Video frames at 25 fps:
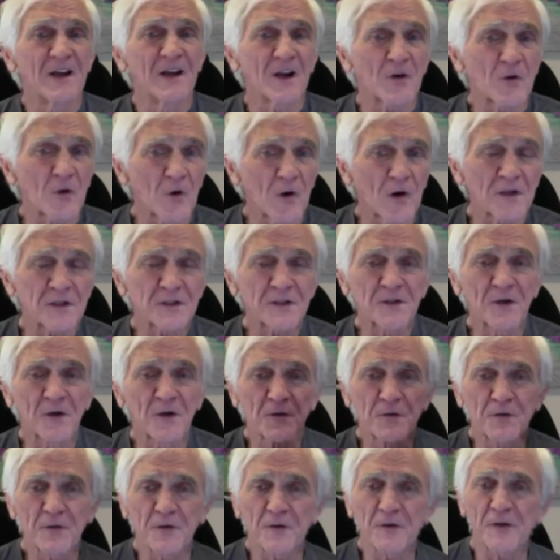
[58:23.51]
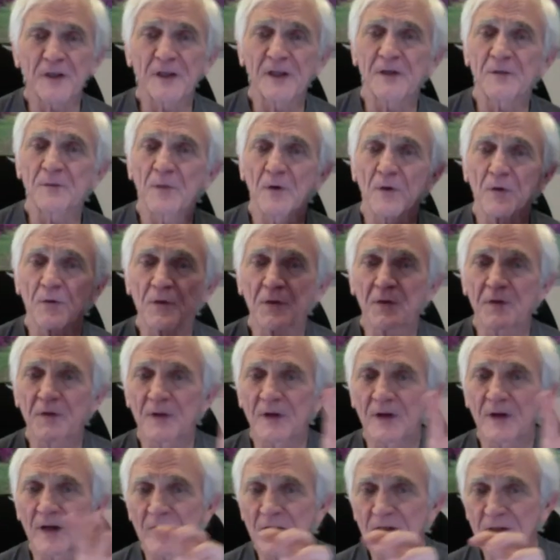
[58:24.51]
cross culturally in both
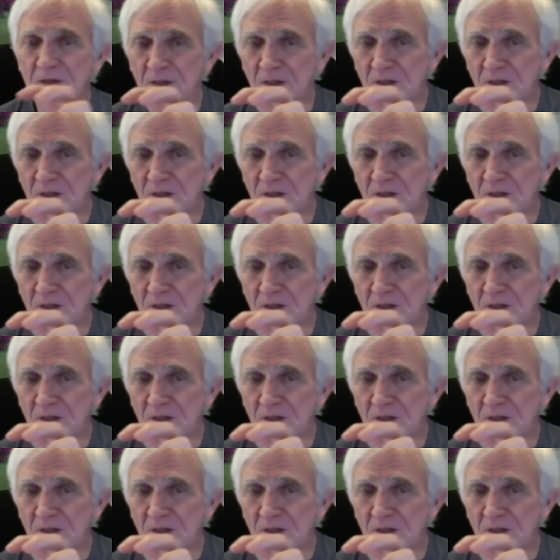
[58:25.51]
uh, uh,